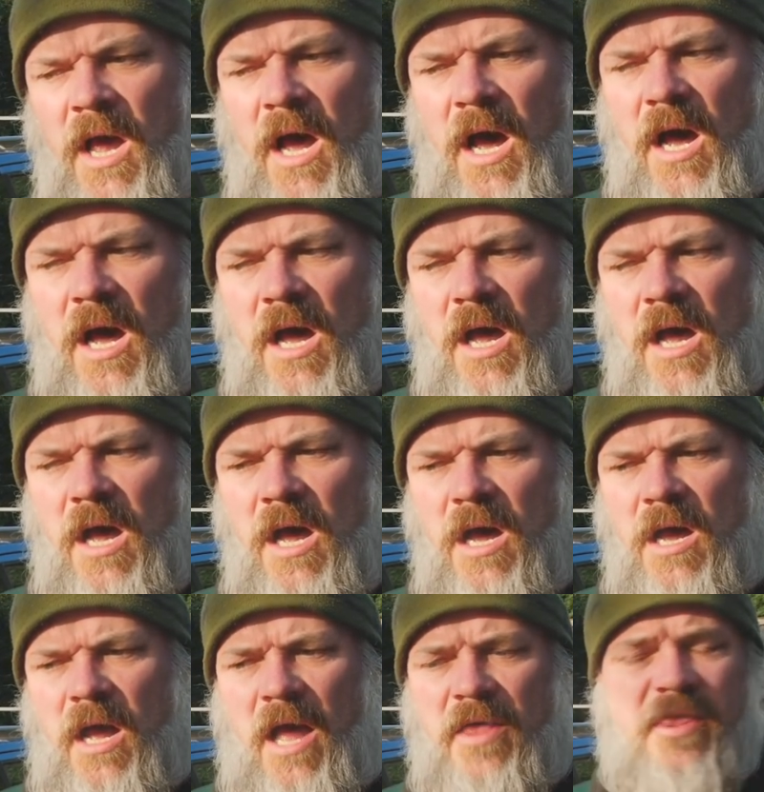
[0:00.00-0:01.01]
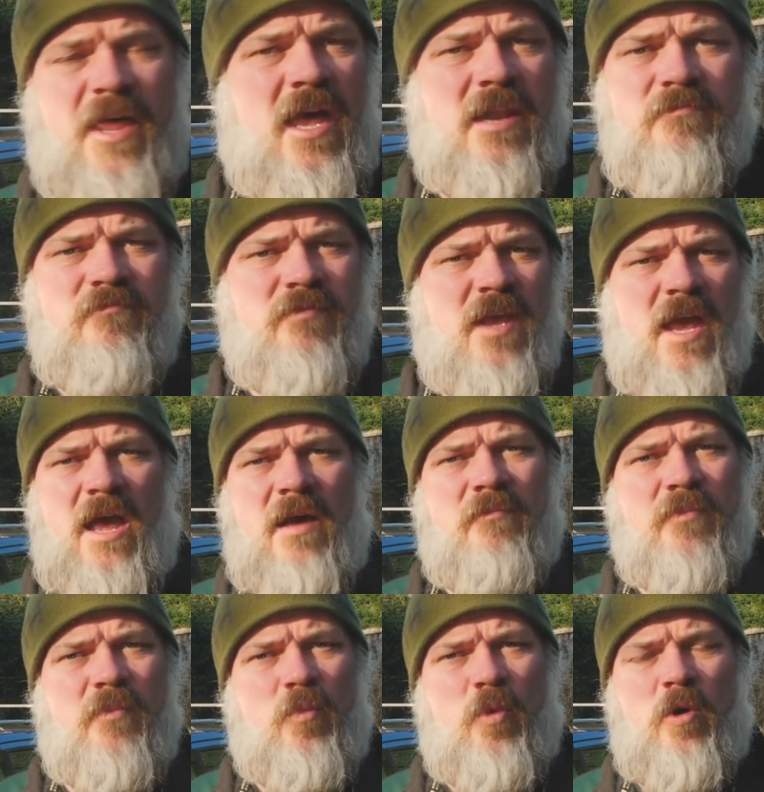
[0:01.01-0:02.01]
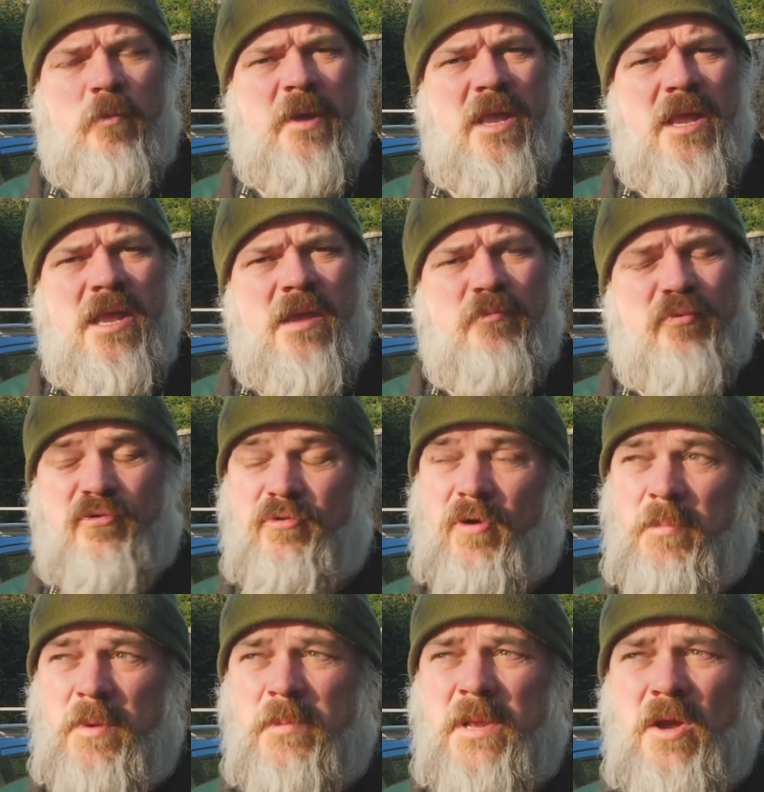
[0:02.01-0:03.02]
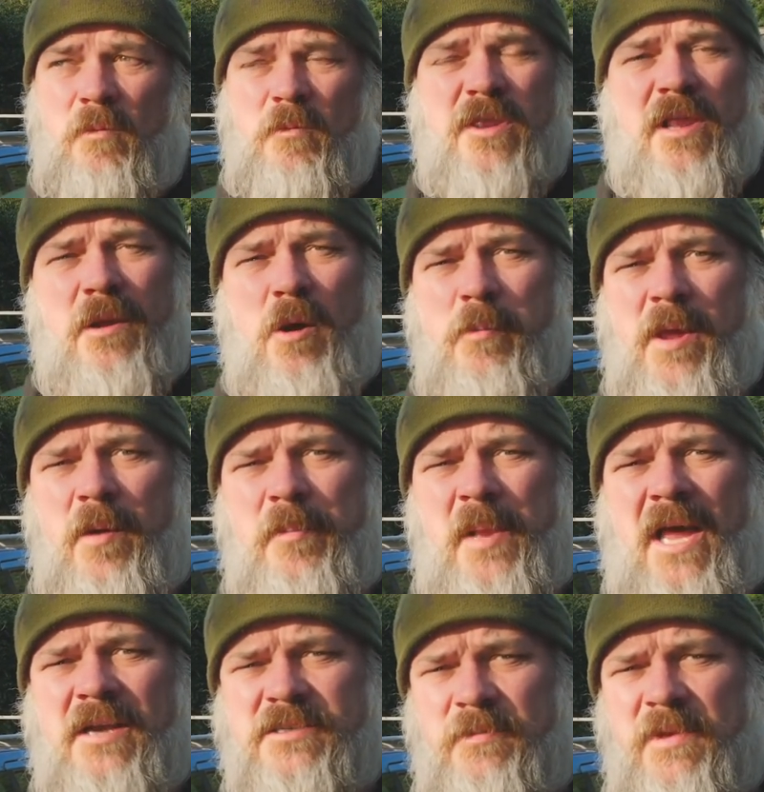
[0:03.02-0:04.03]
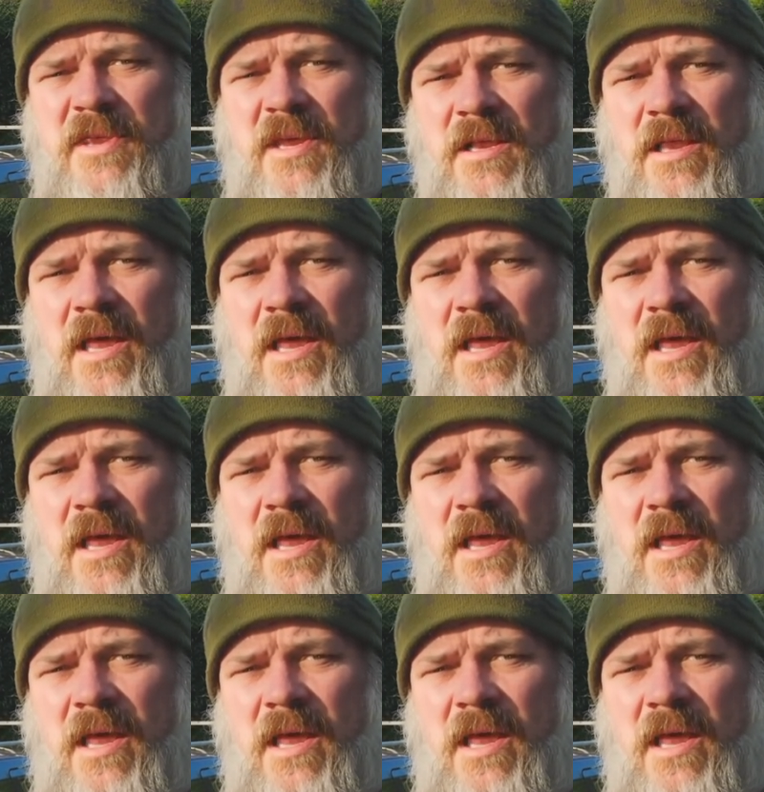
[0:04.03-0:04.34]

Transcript: Uh, and then, yeah, we'll be probably on with a little bit of blacksmithing